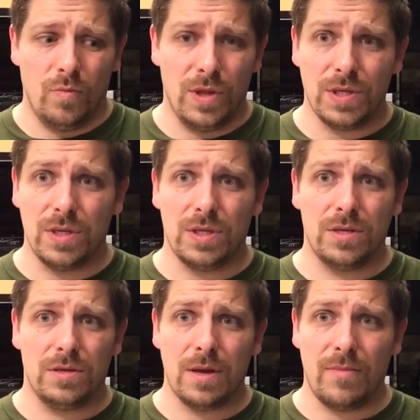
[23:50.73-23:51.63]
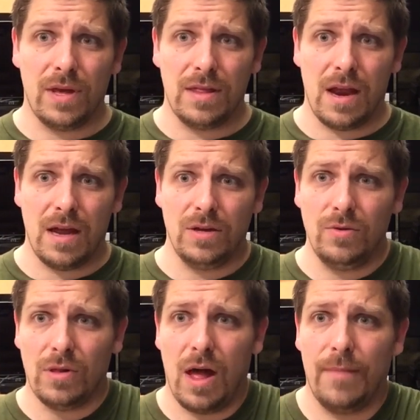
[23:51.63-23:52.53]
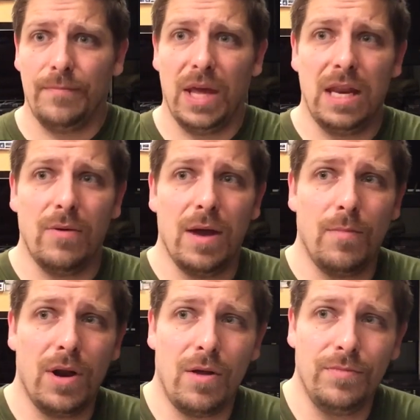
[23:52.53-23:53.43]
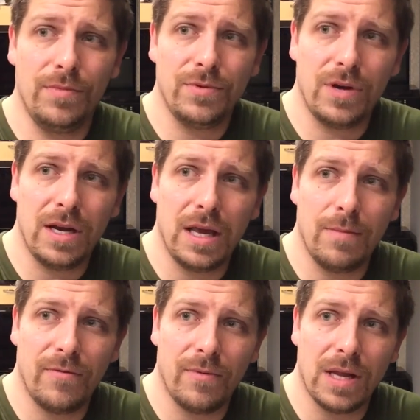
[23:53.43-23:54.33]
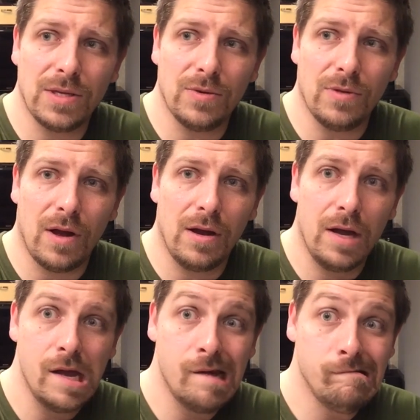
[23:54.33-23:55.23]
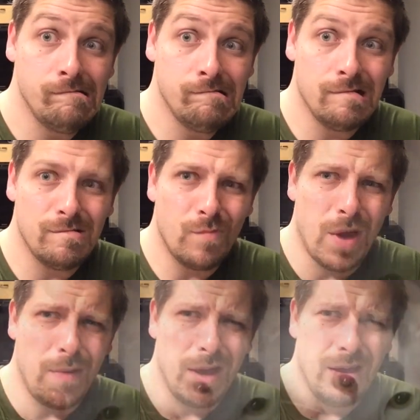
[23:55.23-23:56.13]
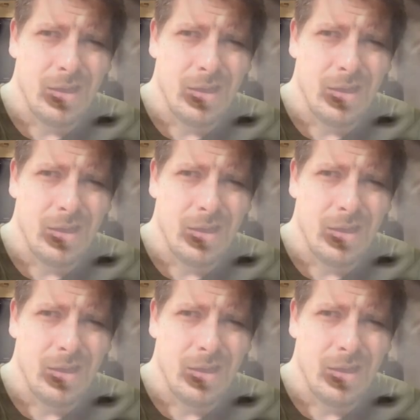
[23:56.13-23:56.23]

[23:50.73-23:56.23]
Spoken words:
this is something that I do a lot. Anyway, but I'll try to keep it from getting too long, maybe.